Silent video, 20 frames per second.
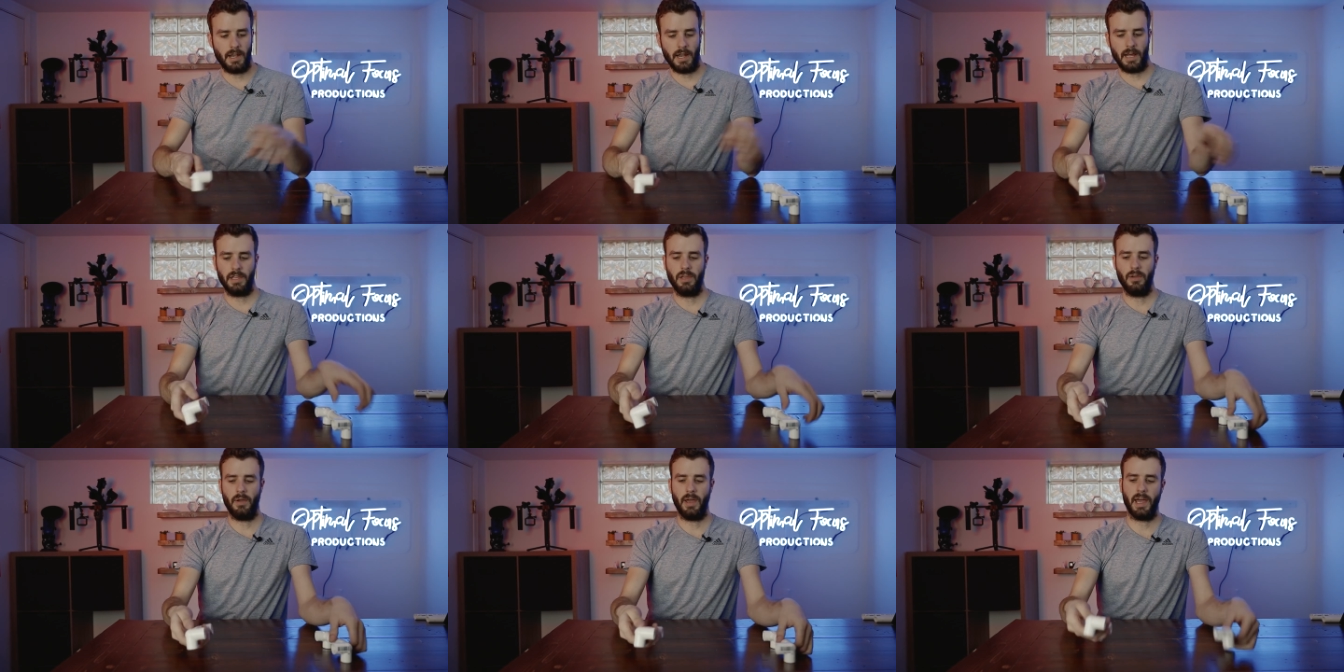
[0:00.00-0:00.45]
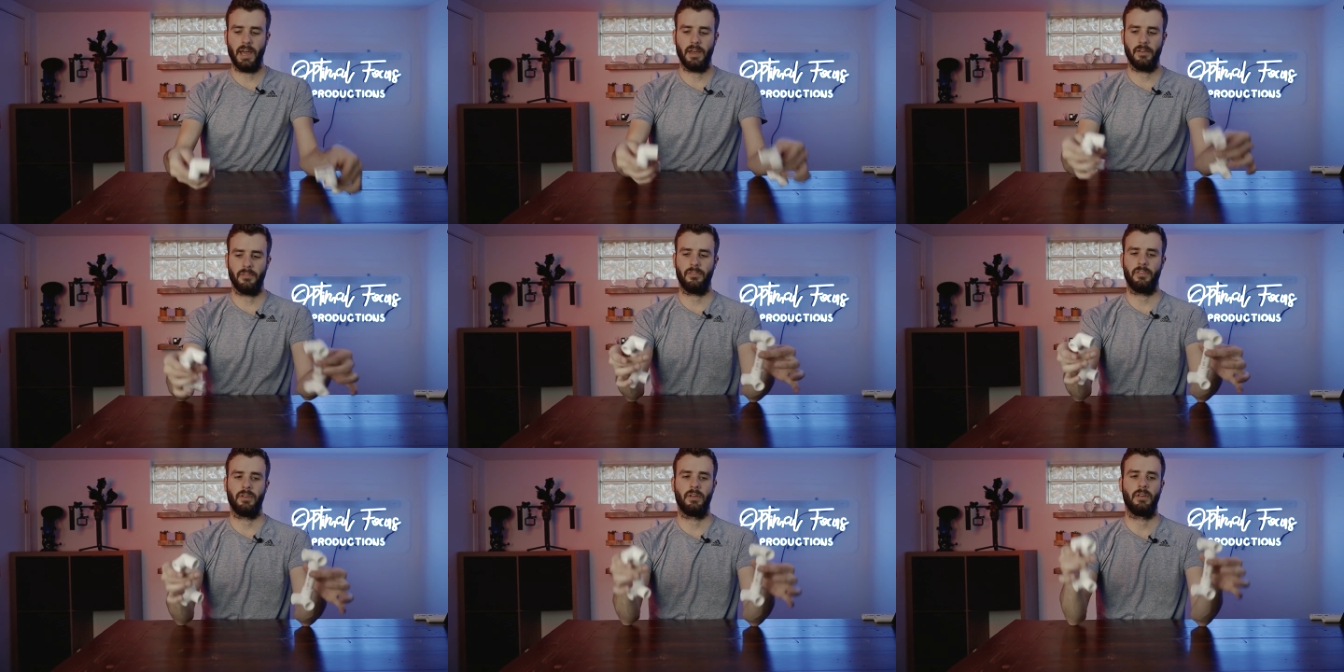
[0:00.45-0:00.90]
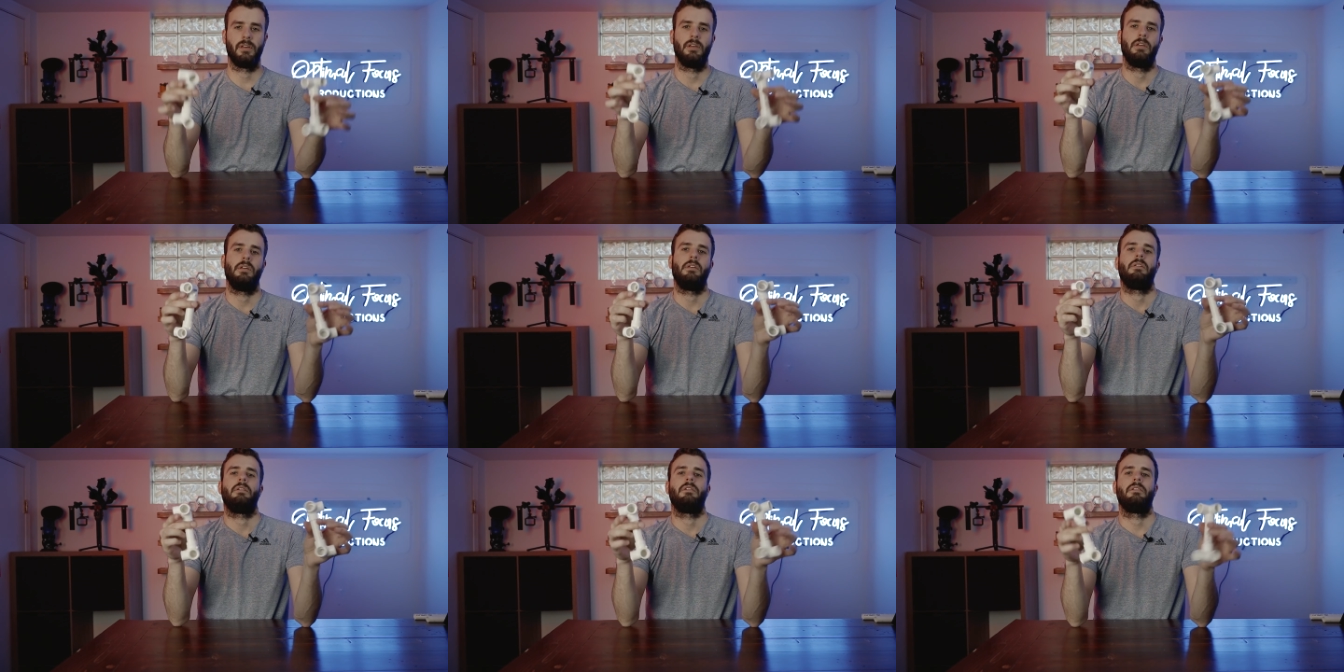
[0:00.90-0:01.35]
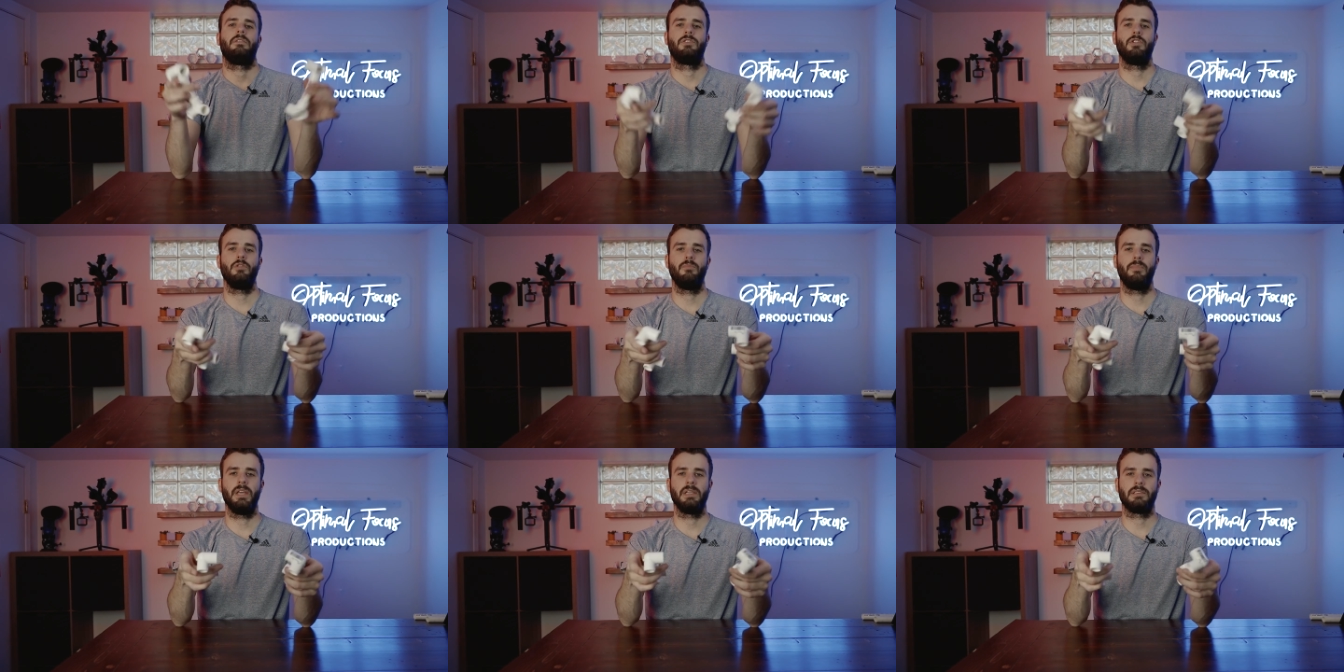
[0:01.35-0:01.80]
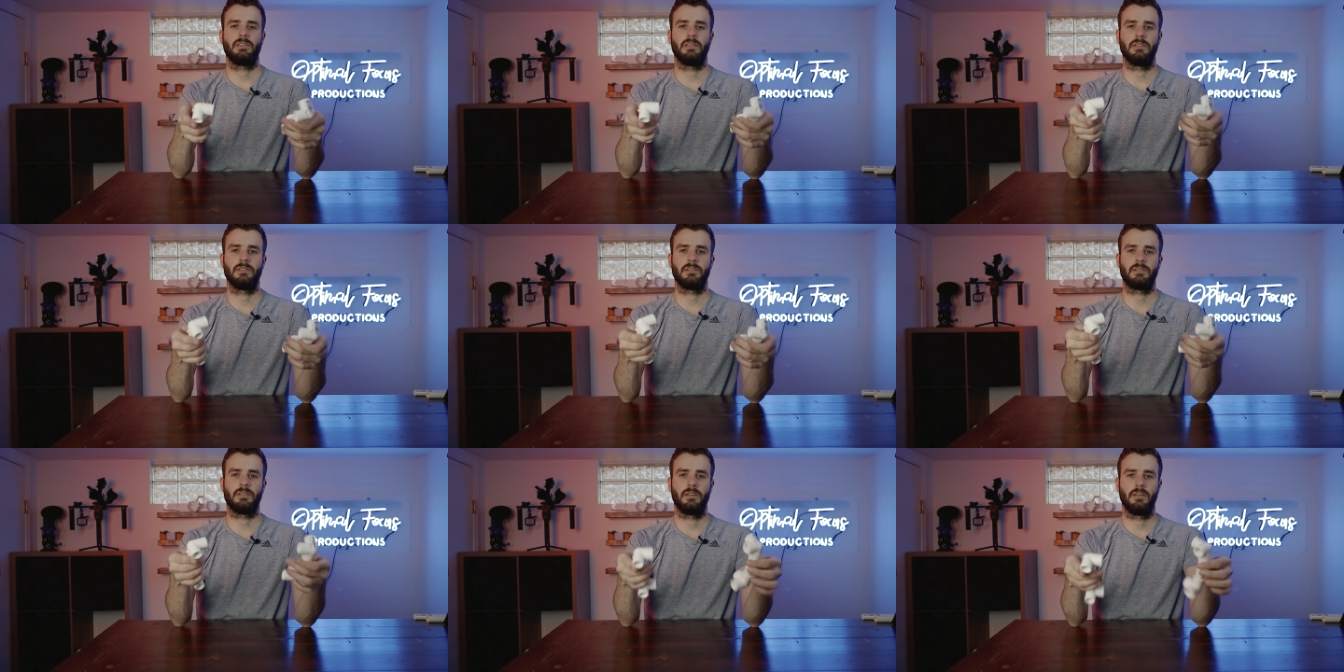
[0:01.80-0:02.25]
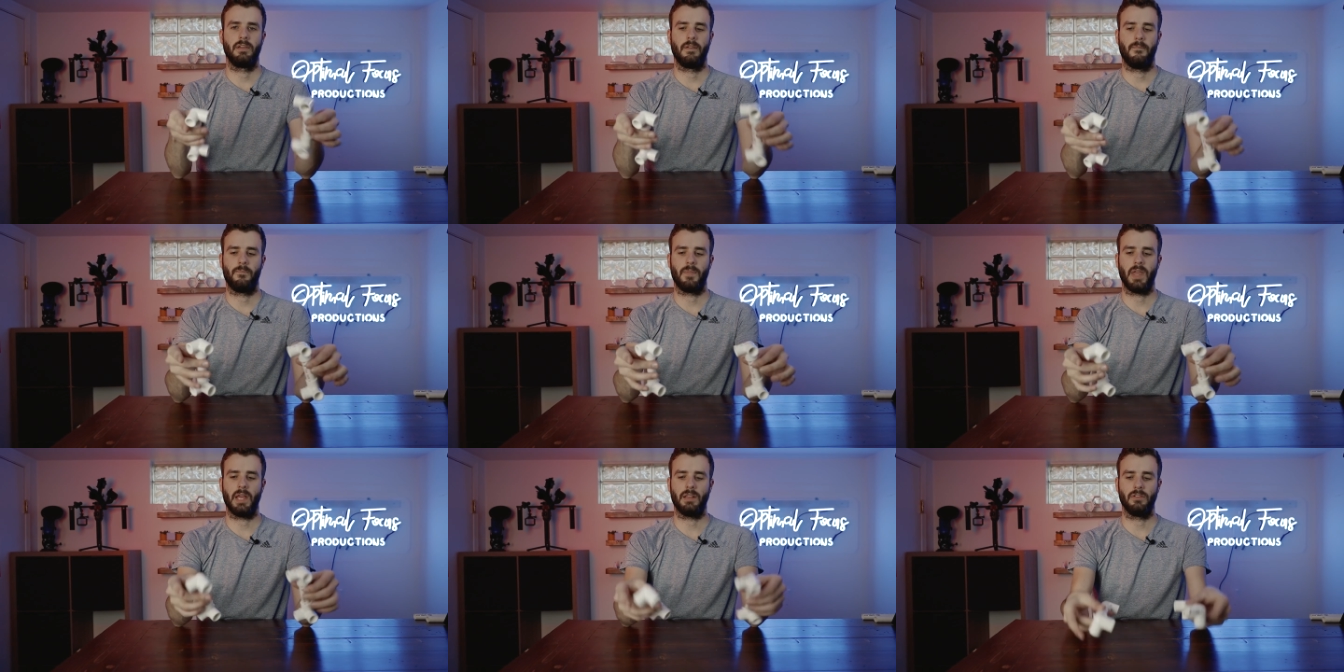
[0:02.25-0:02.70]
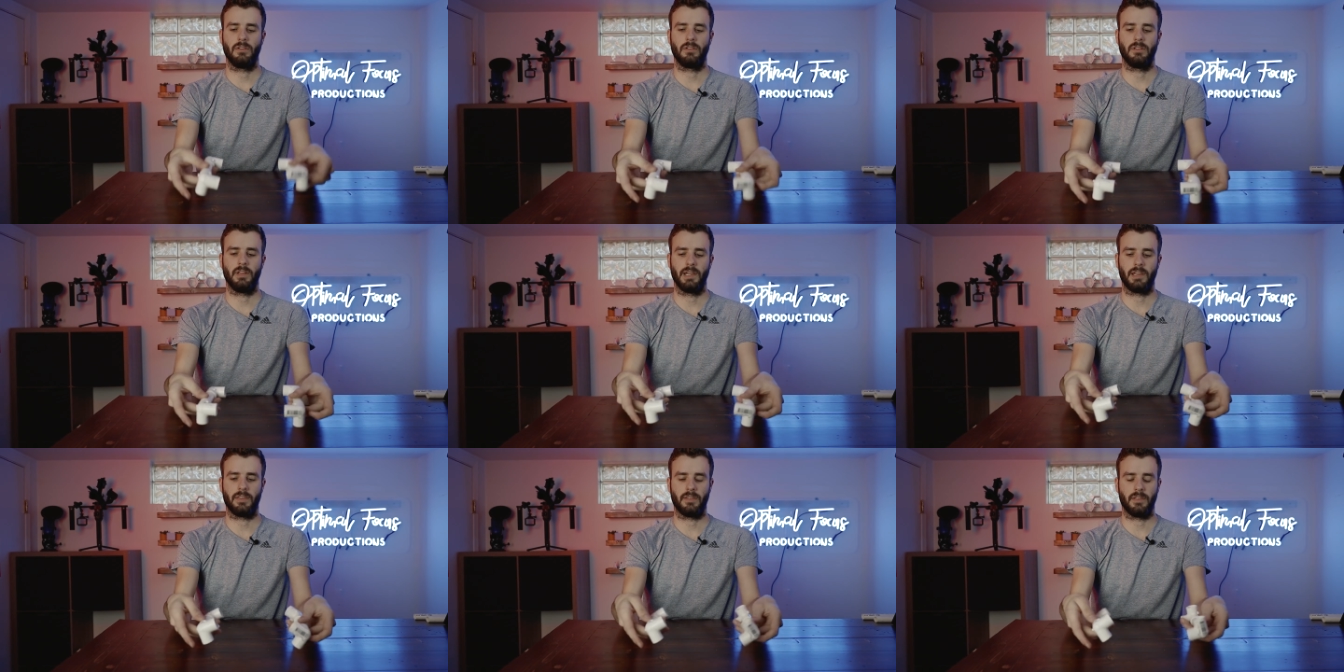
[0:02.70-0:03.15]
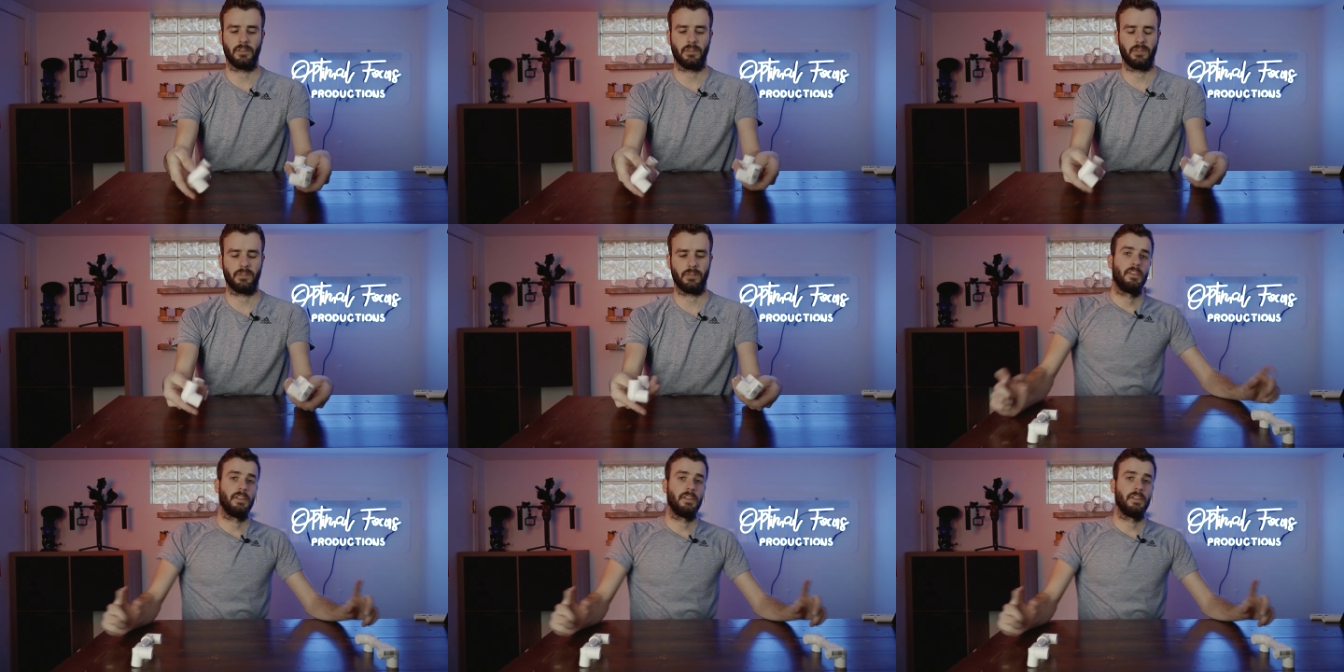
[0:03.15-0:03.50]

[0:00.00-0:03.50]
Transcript: Now you have two pieces that look like this.